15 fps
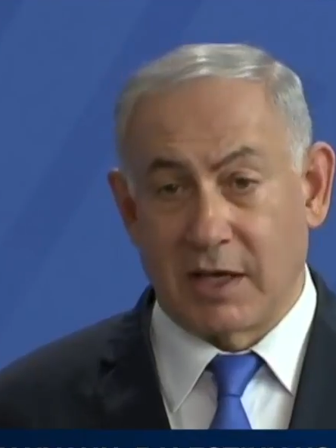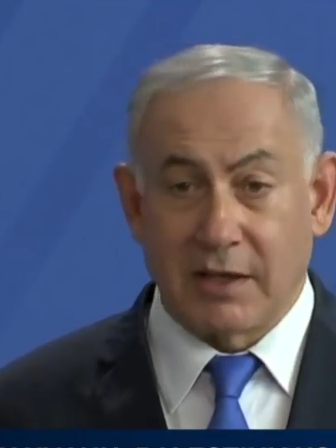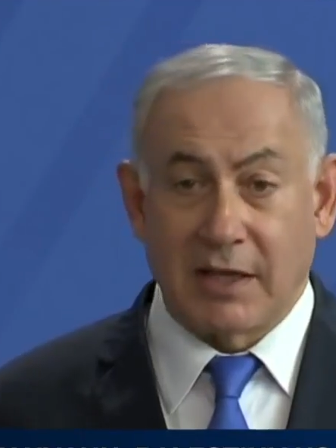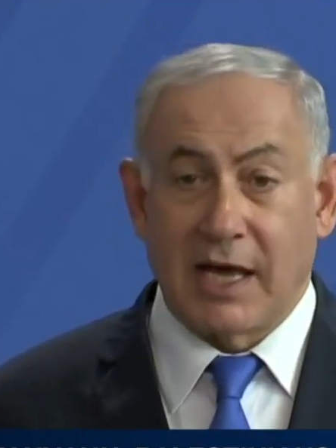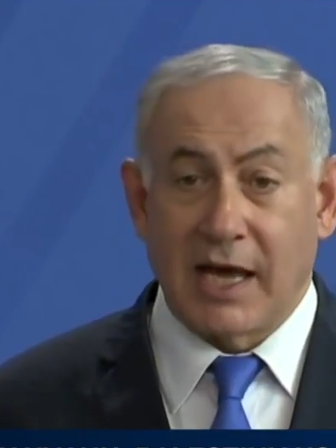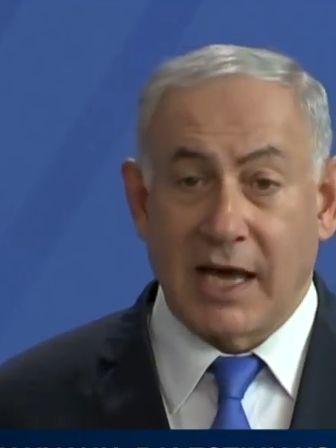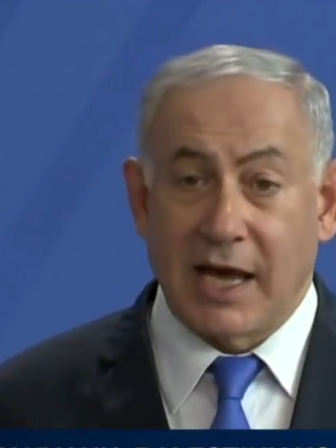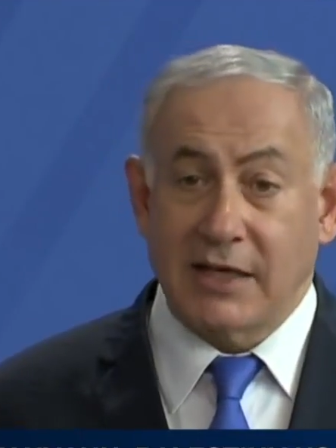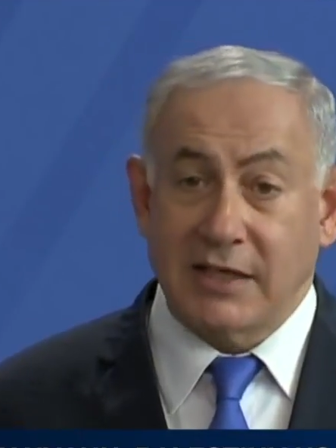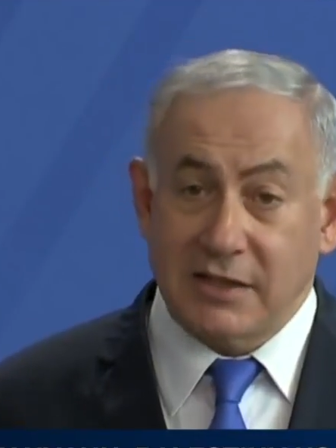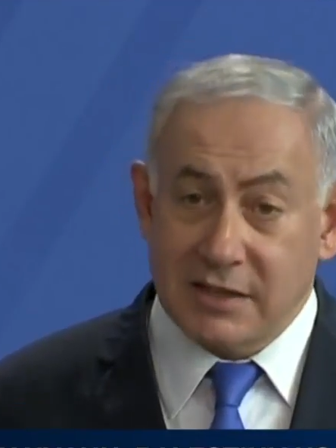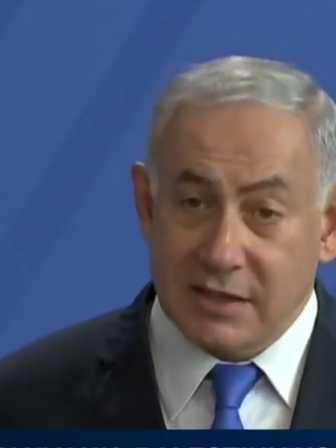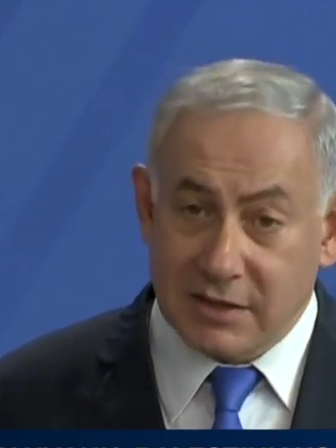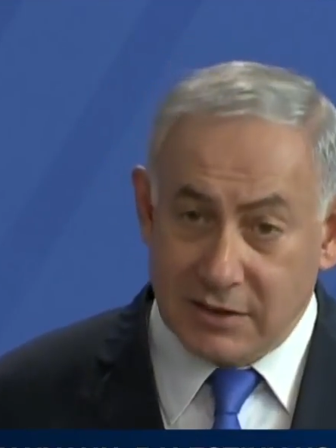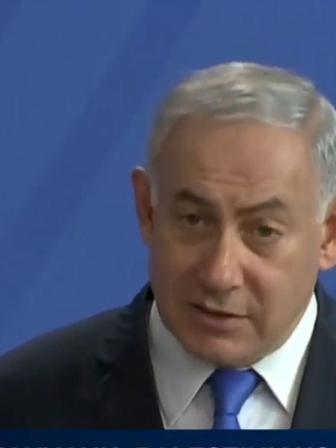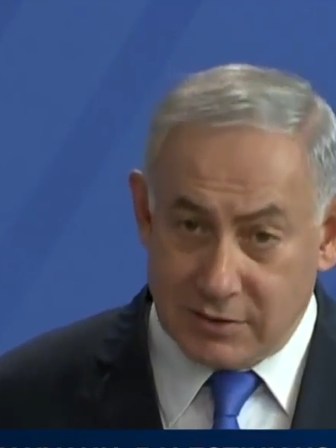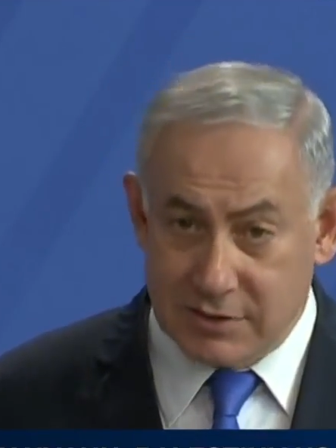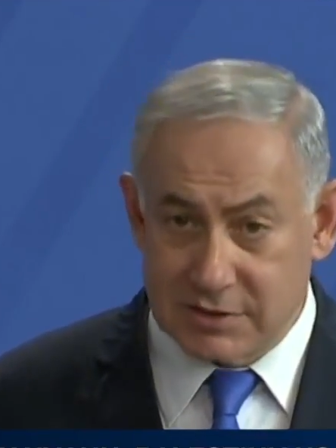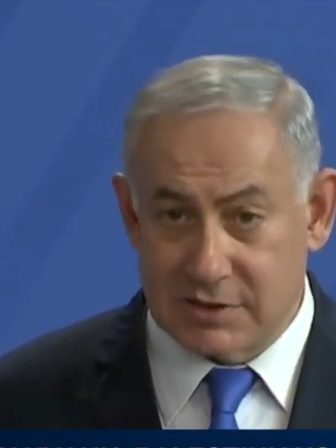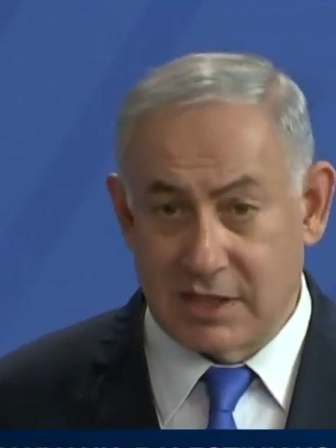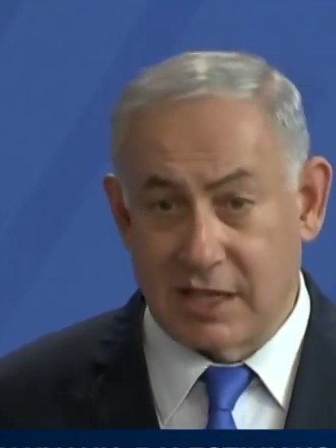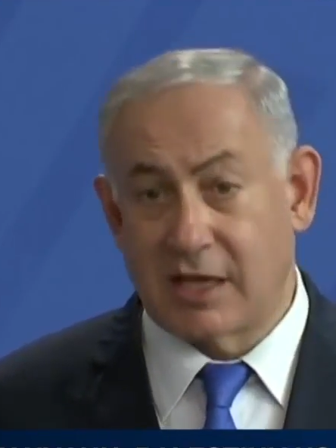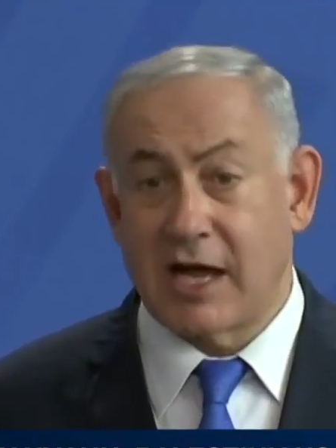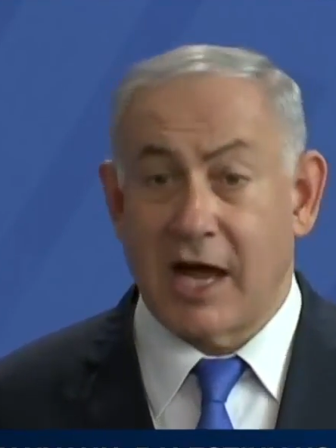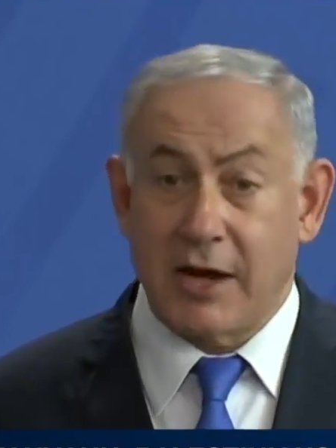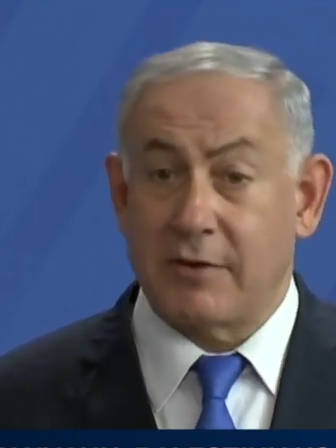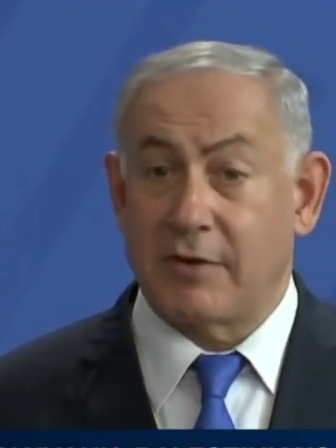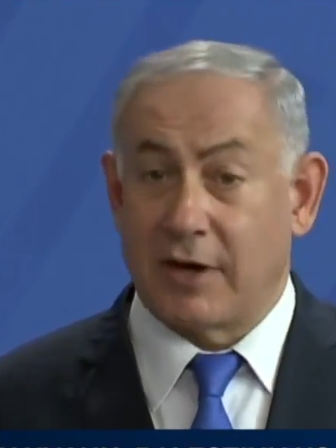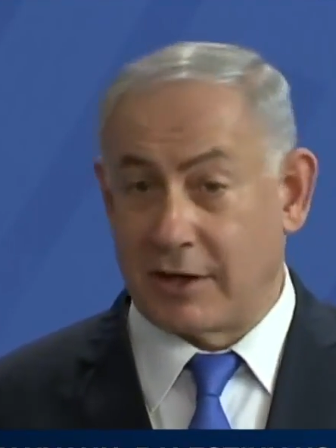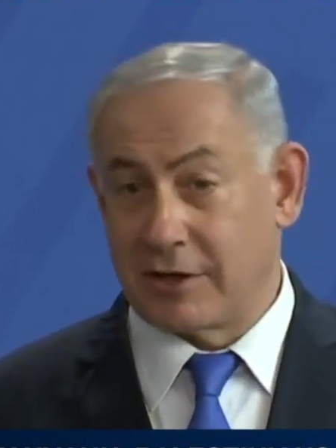Well, I didn't use the
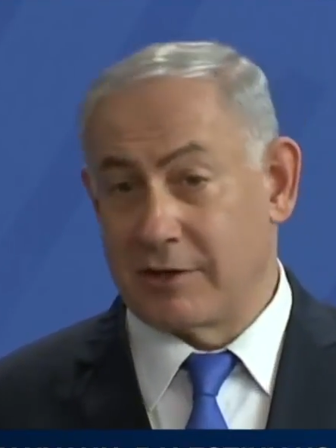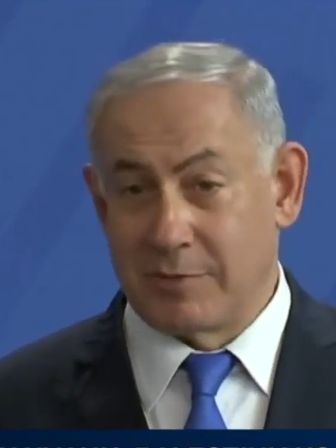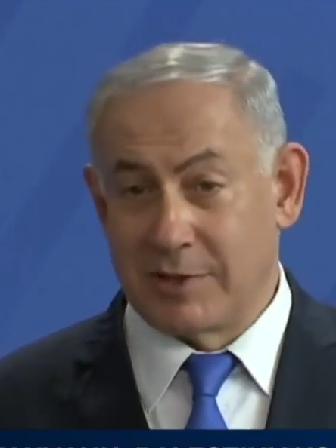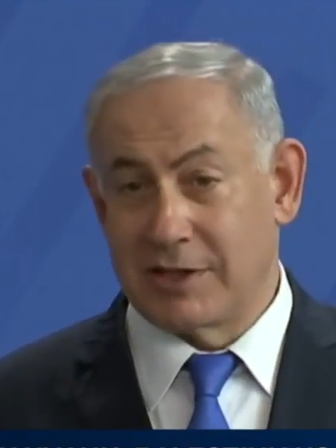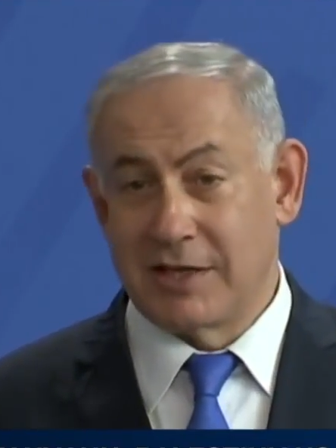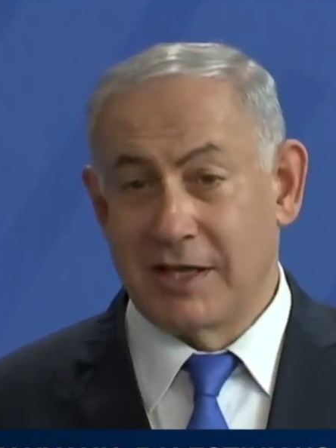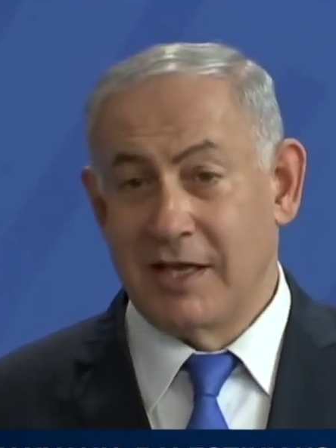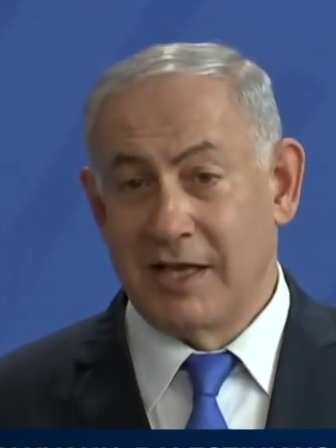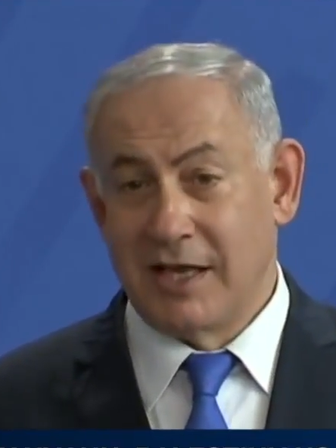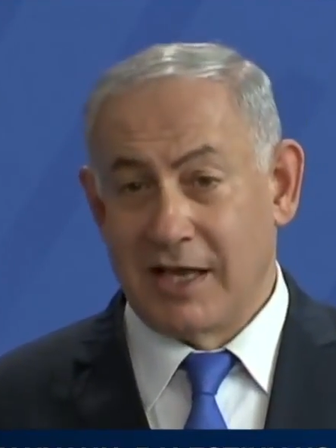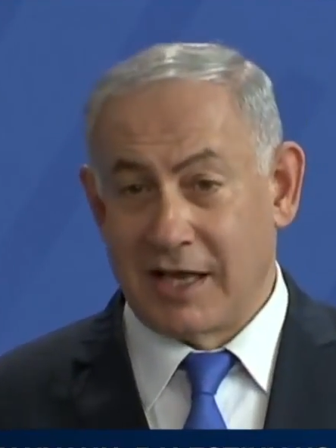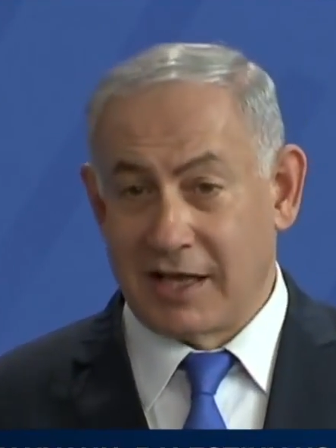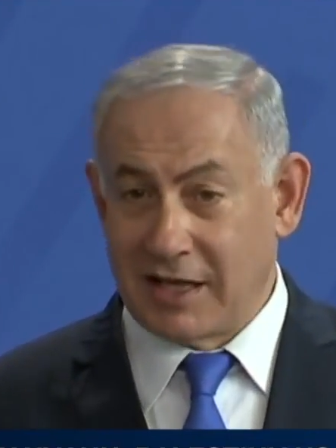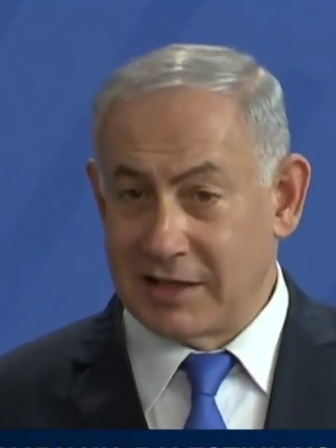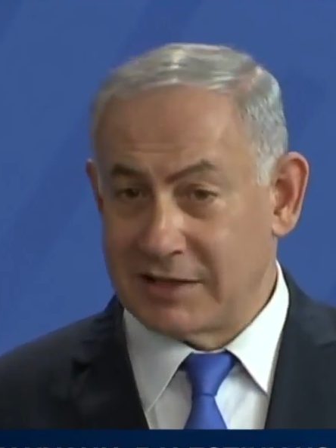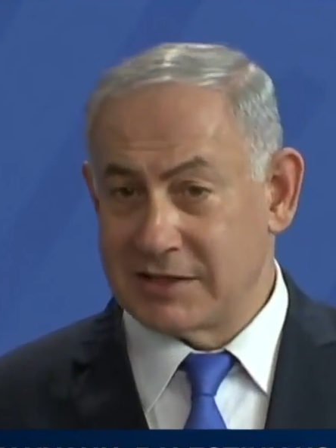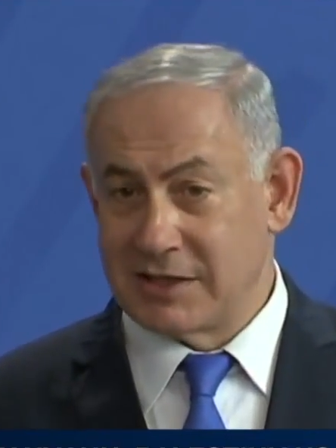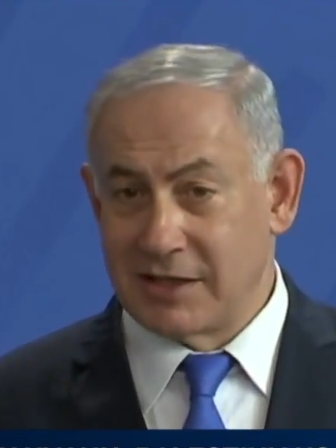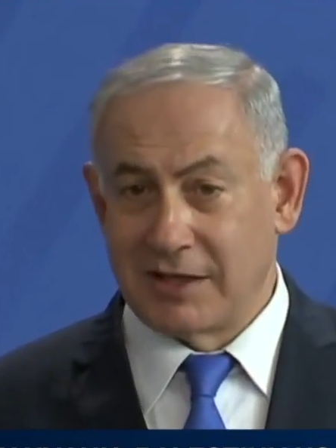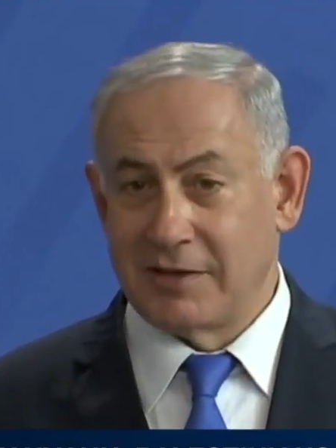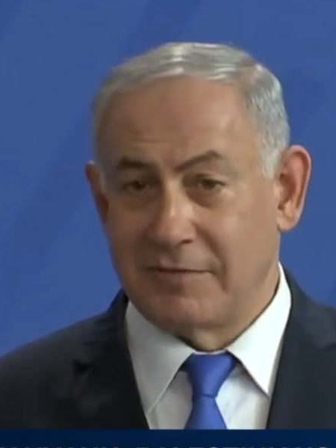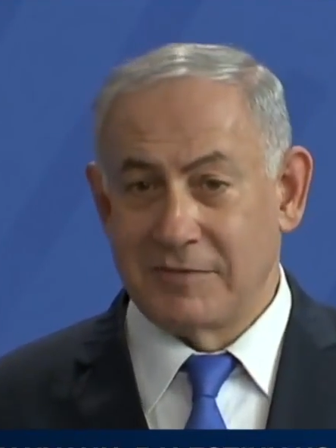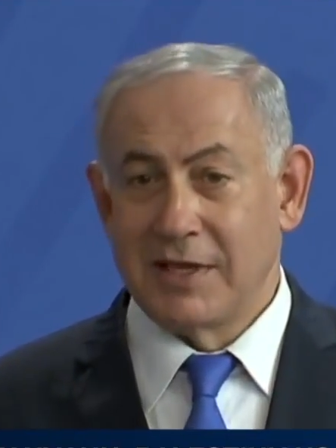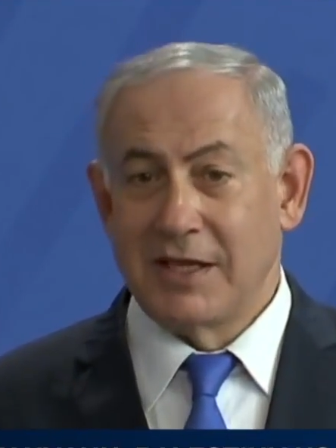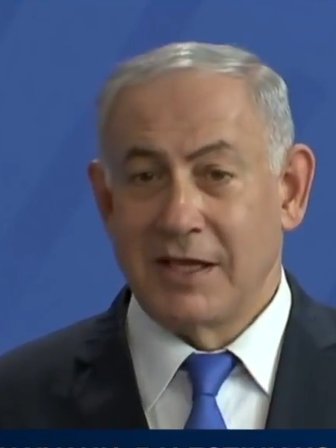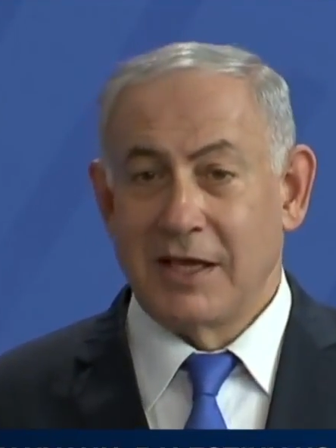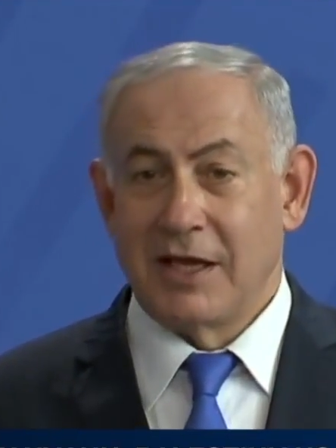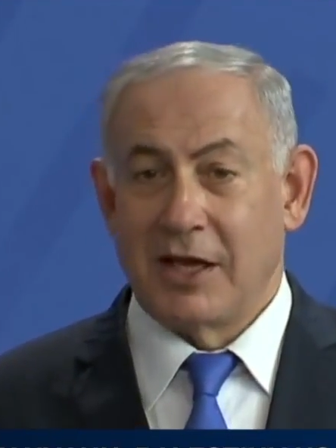counter-argument against an